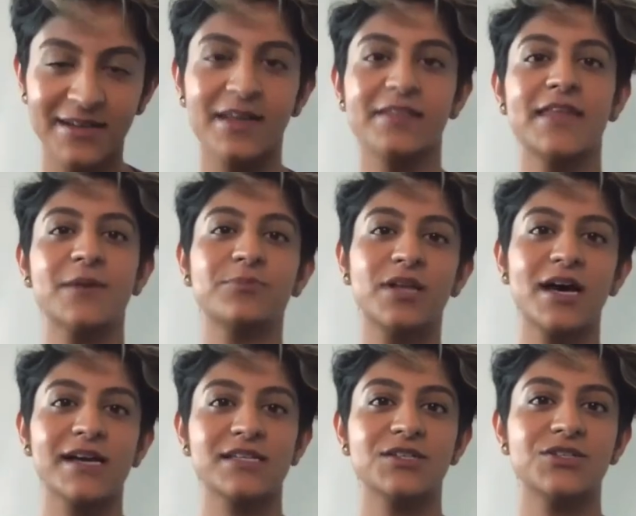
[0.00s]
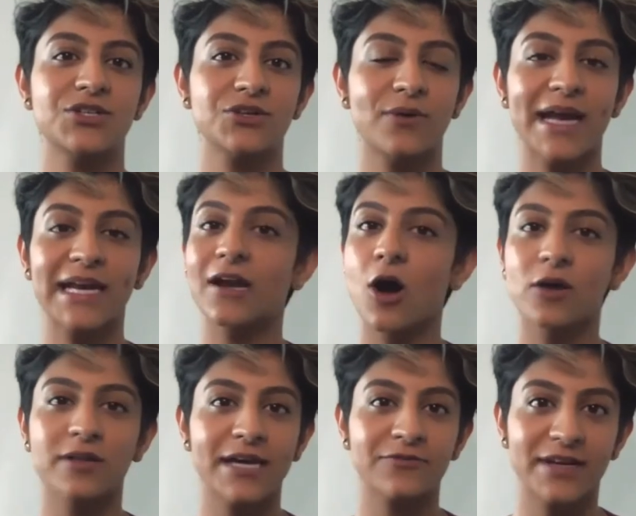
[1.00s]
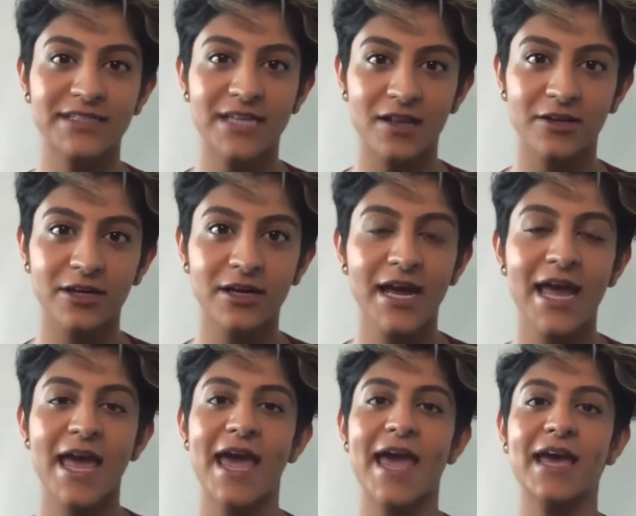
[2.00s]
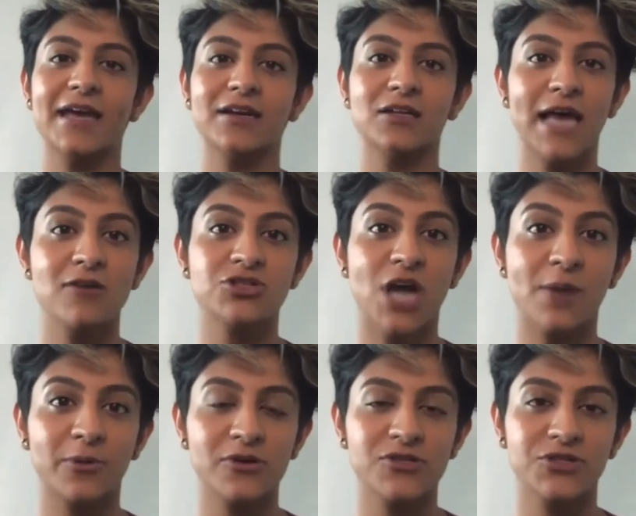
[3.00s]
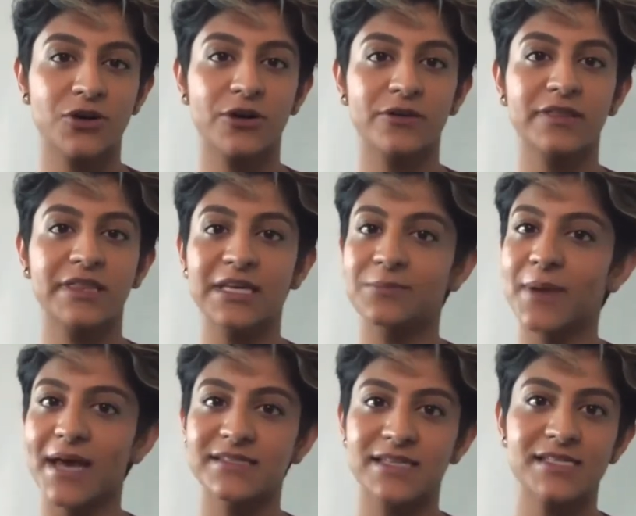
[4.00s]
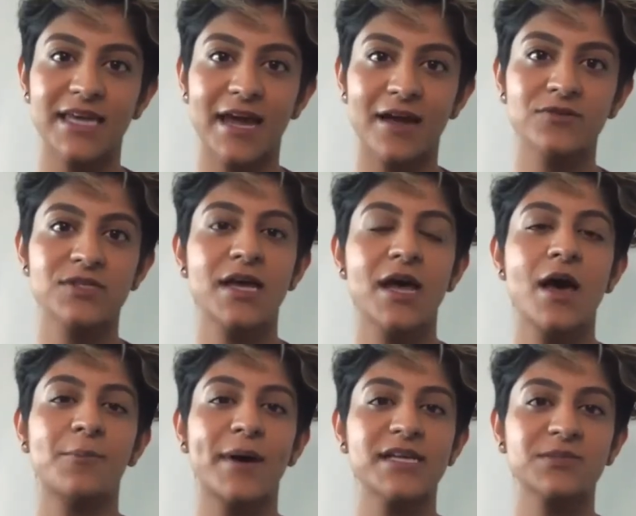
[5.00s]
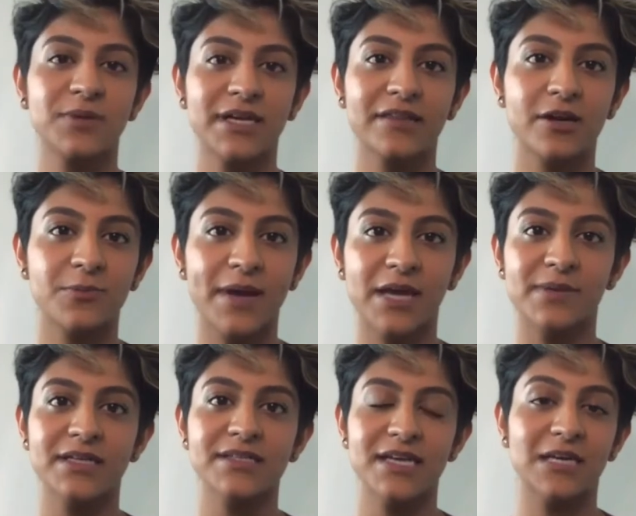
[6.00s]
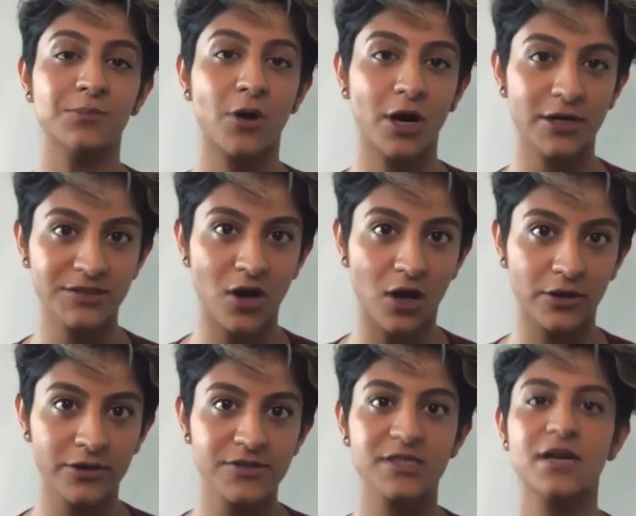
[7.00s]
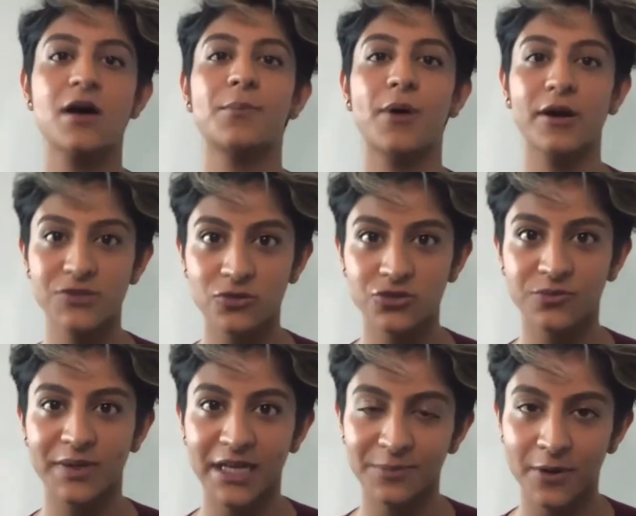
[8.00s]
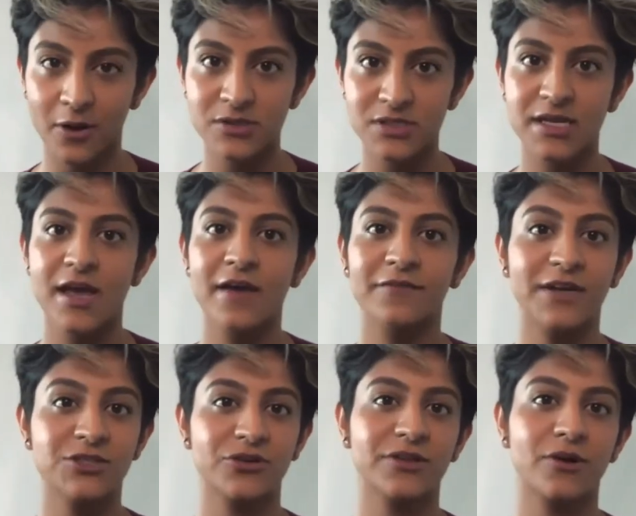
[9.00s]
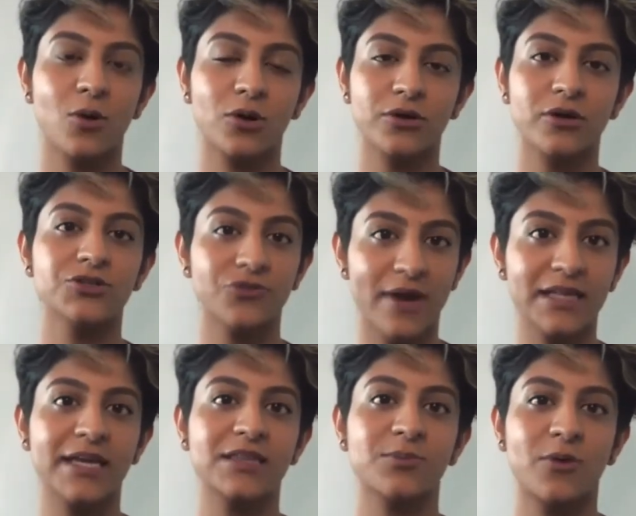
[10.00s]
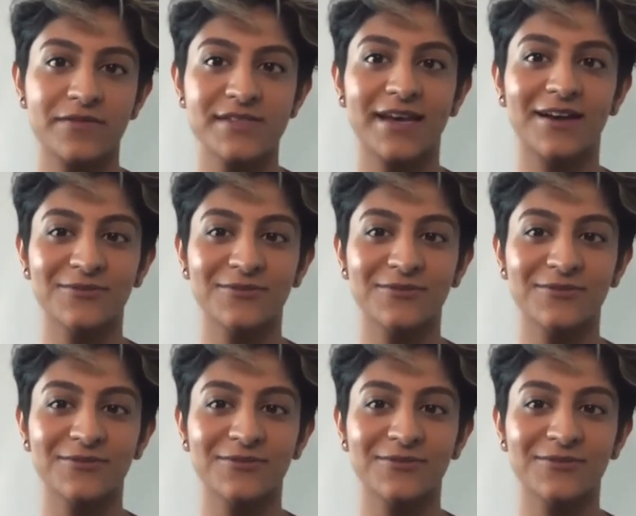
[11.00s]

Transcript: that plugs into any online retailer and allows shoppers to earn the best discounts by splitting their payment in part dollars, part social media posts, featuring their order directly at the point of sale.